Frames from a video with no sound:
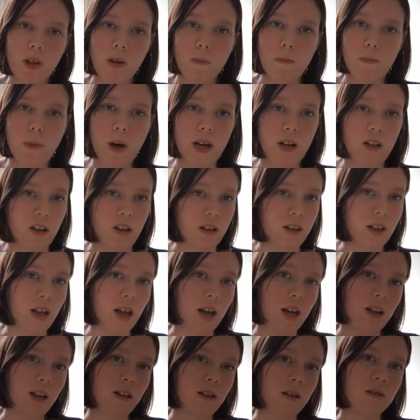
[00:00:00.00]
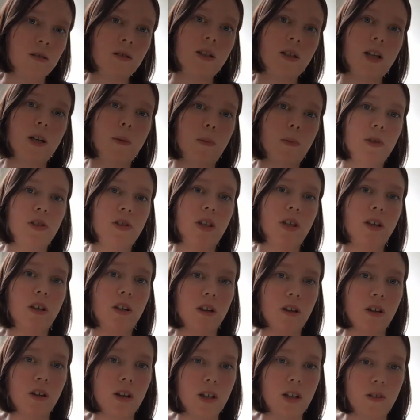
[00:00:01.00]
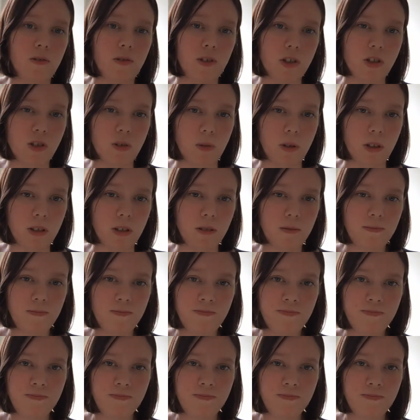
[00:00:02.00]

better than a particular individual.